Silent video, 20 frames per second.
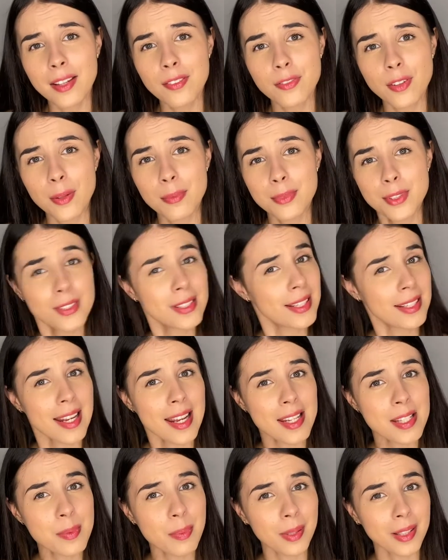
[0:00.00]
from
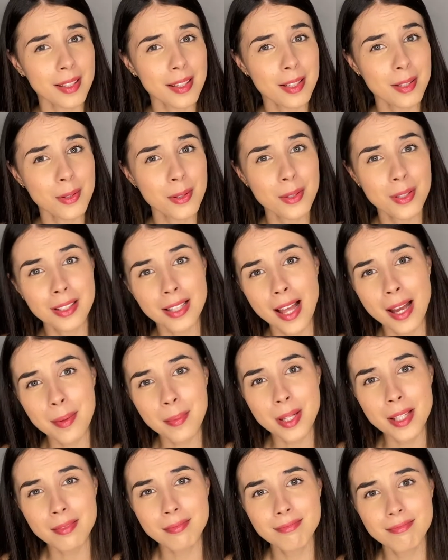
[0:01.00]
today's political
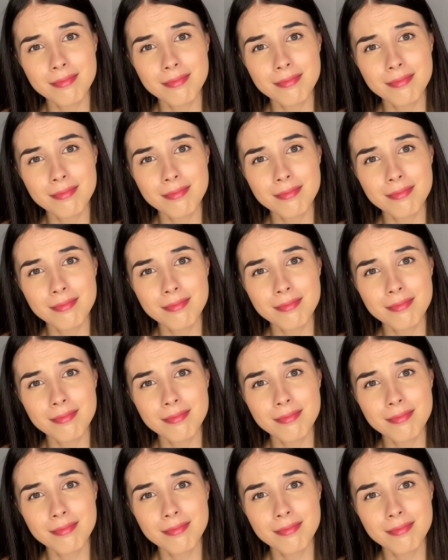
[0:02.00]
climate?